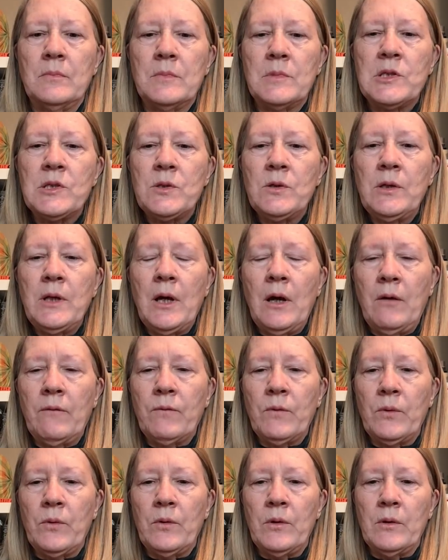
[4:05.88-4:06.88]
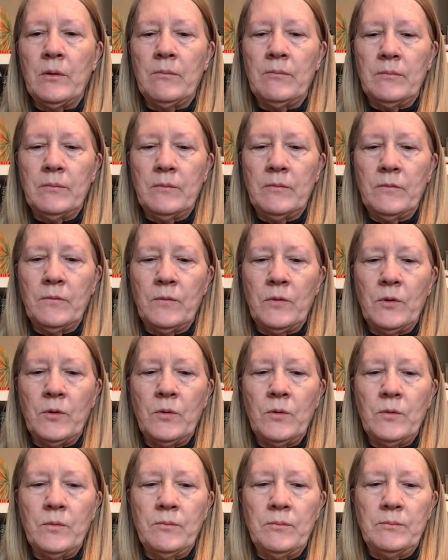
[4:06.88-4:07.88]
stood out for the
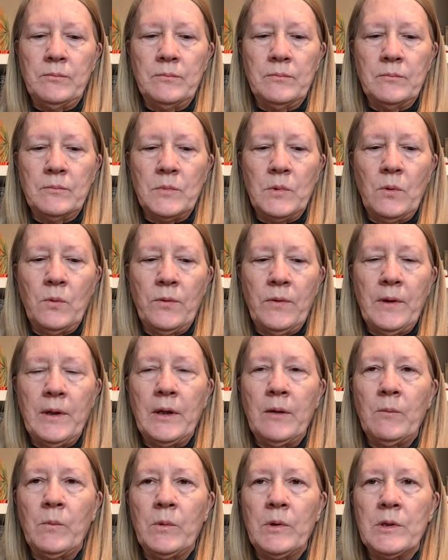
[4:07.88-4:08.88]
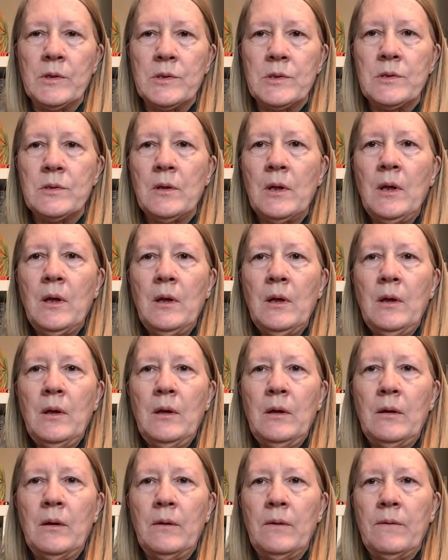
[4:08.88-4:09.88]
whole thing was
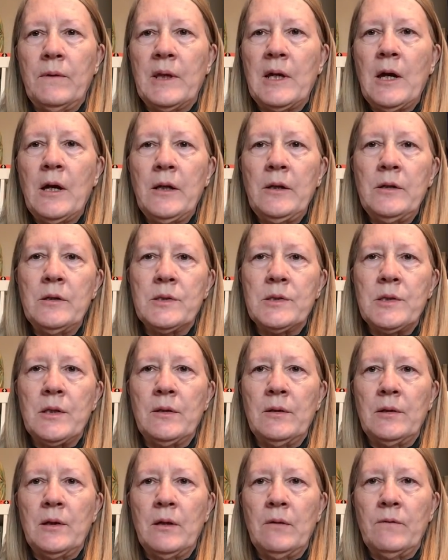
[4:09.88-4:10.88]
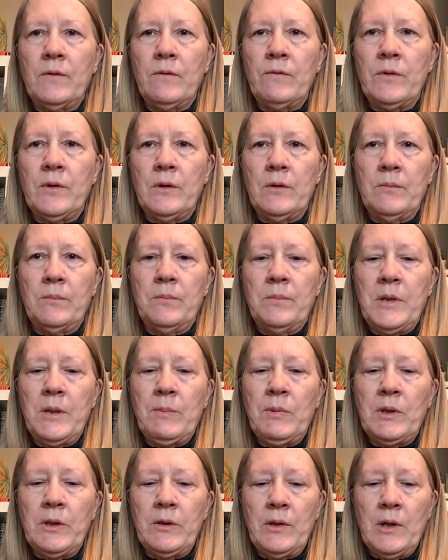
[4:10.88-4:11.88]
the kindness and the love of the
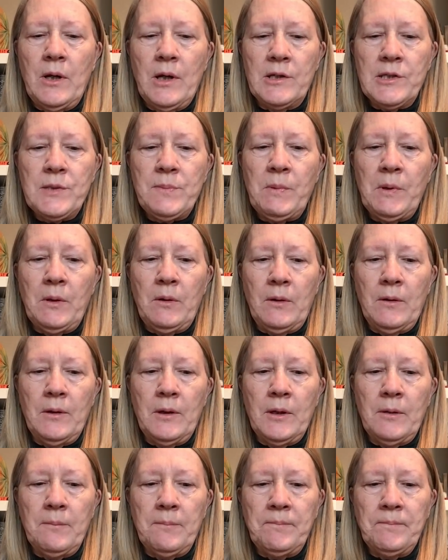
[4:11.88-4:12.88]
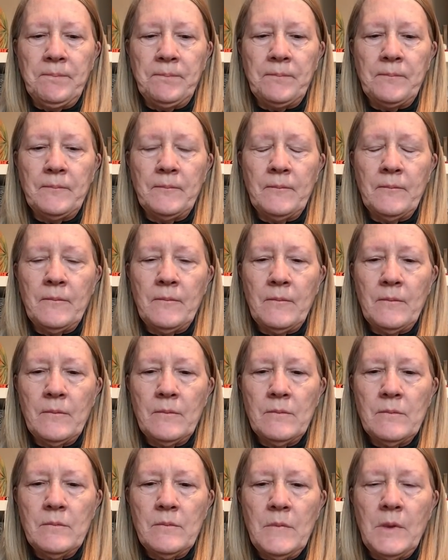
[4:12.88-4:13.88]
people in the hospital.
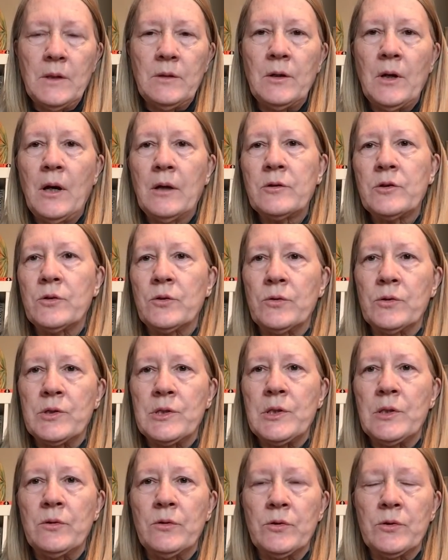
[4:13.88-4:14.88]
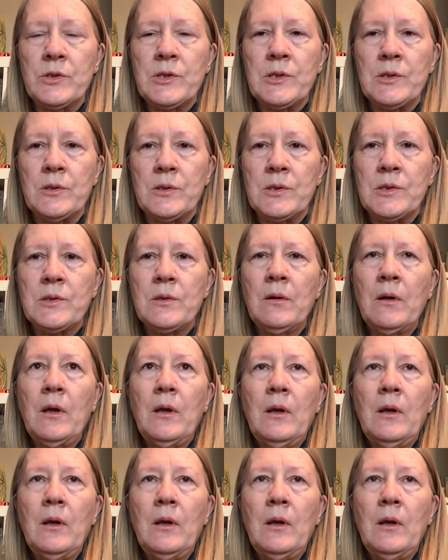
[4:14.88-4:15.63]
The doctors, the nurses,